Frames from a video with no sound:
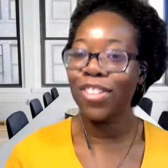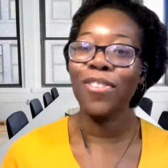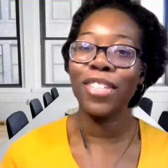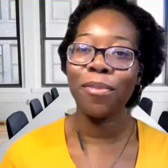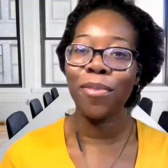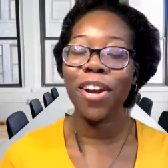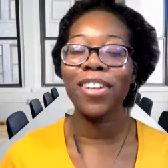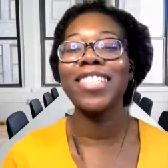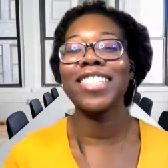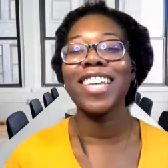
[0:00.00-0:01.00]
going somewhere
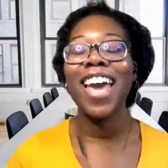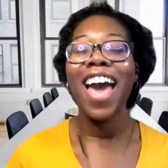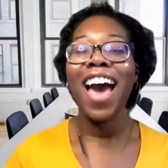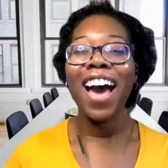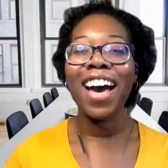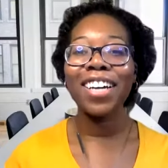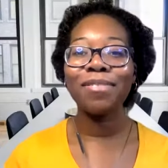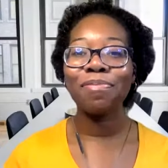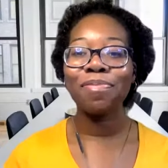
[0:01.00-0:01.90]
else. Um,